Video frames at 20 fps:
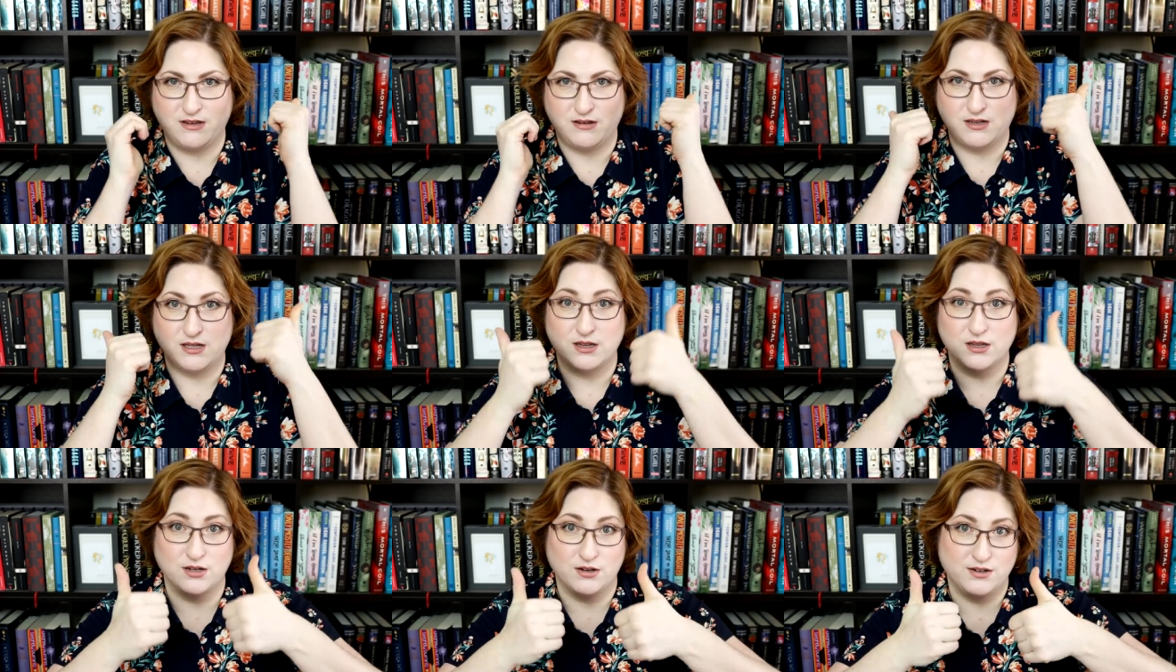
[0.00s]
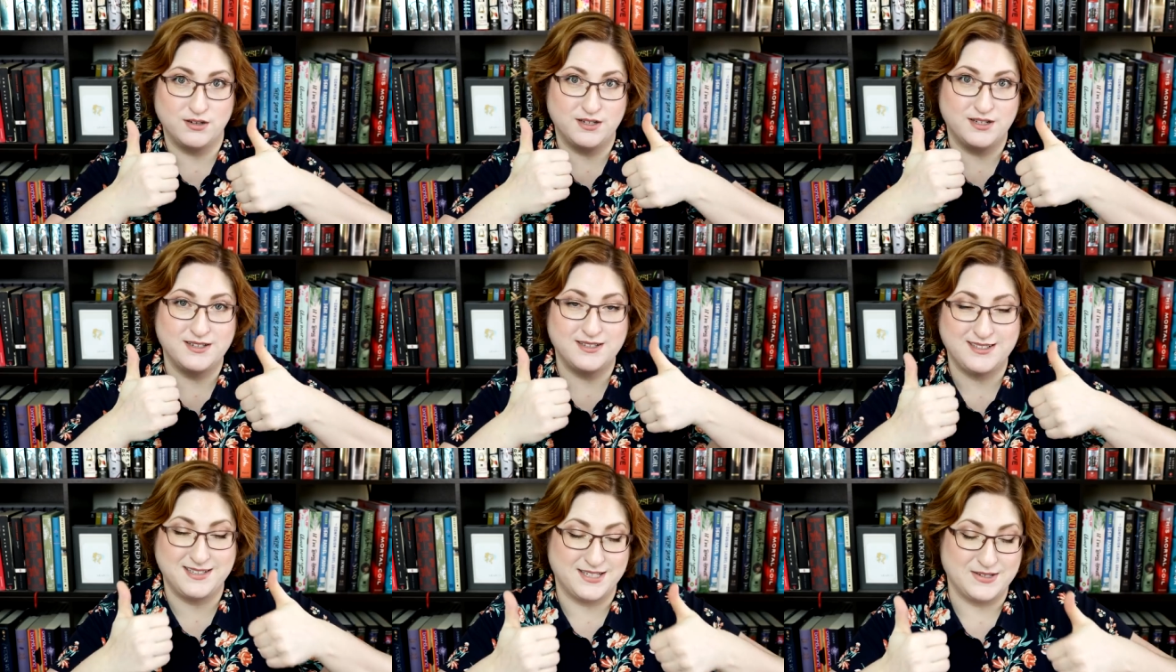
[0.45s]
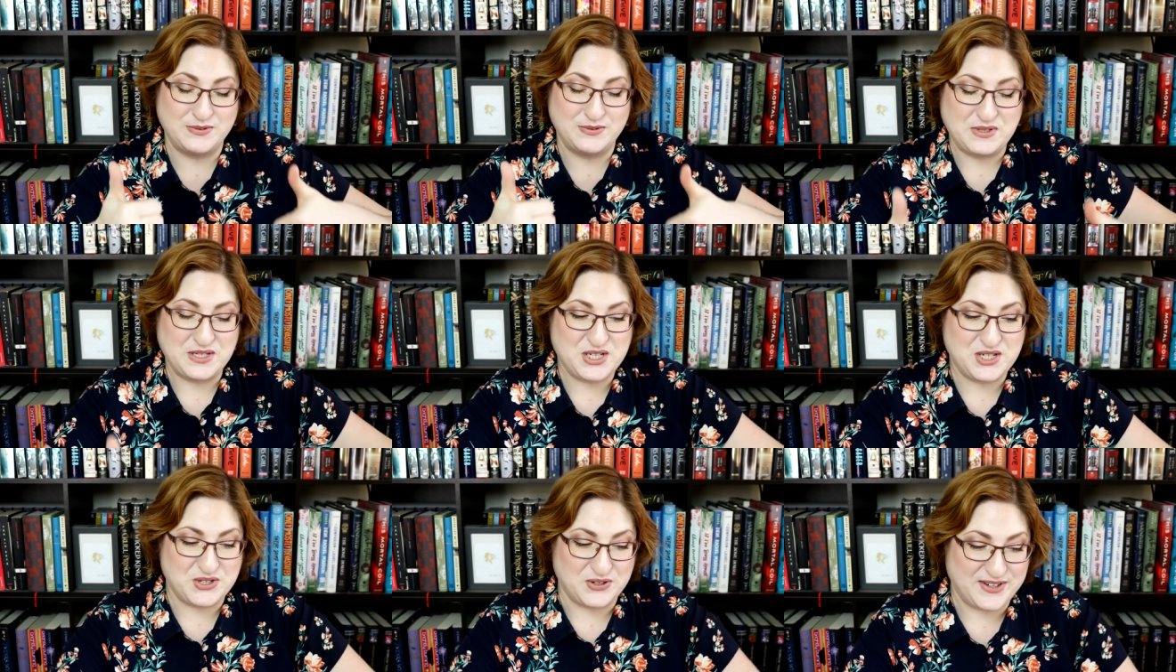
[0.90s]
you can learn to
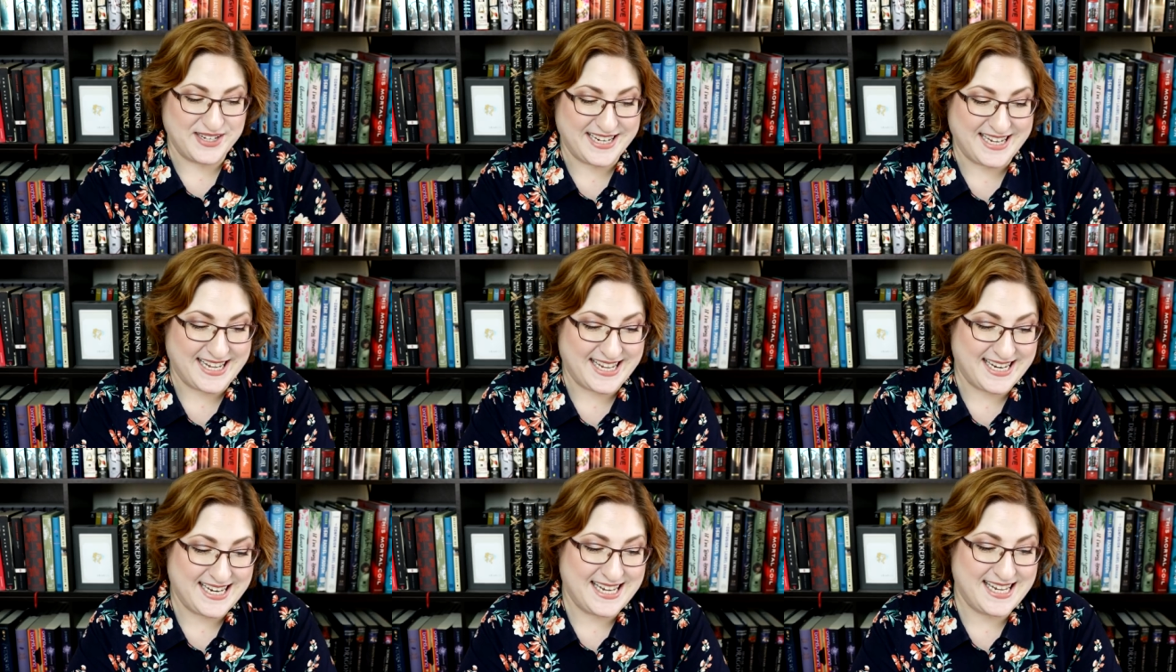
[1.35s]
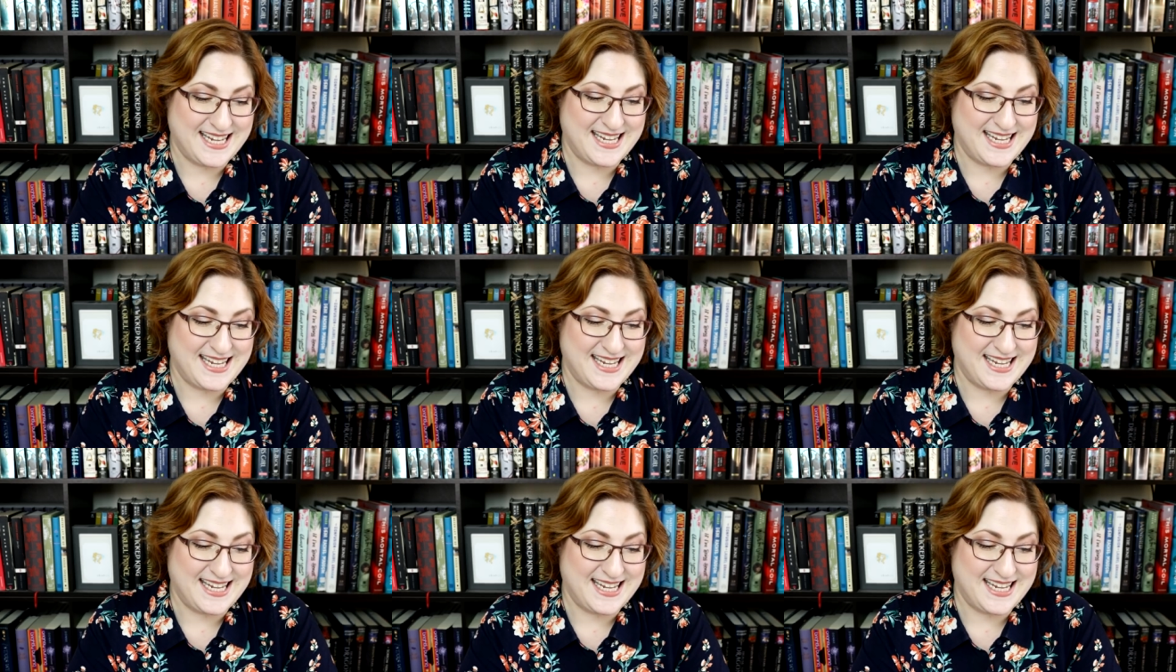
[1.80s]
enjoy it.